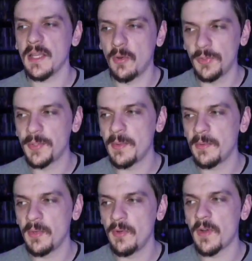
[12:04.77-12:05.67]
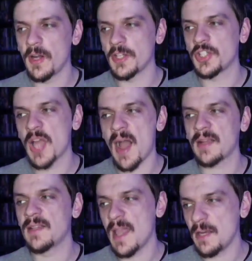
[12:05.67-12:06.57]
an ultimate move on a
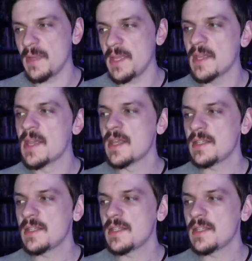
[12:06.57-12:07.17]
shocked enemy,